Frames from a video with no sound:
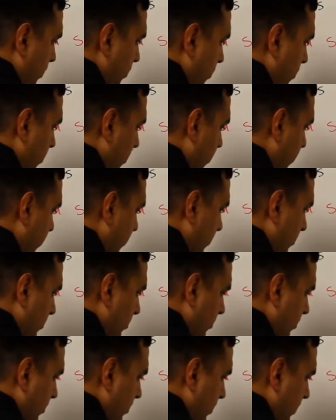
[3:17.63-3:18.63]
So
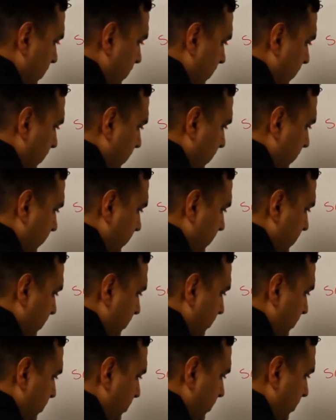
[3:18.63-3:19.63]
since they didn't give us any
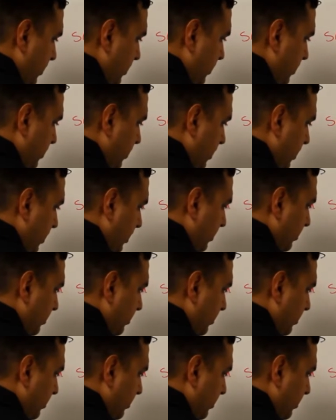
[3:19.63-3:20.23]
restrictions on it,